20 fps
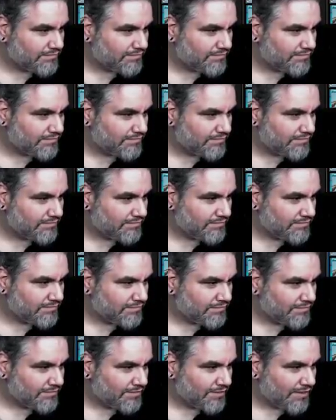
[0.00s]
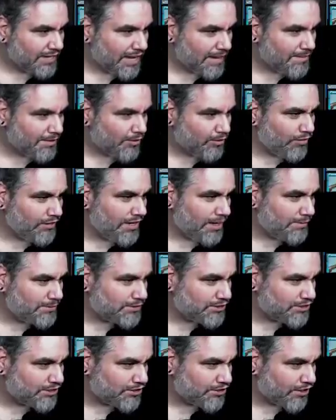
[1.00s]
Yeah. I mean, our only
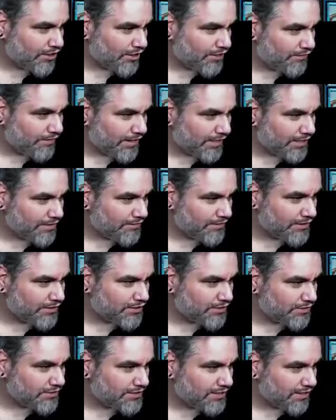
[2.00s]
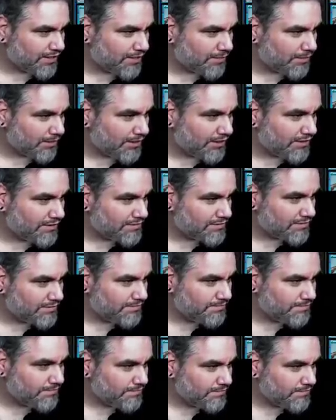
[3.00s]
option is to target a Fact or Fiction or Psionic Blast.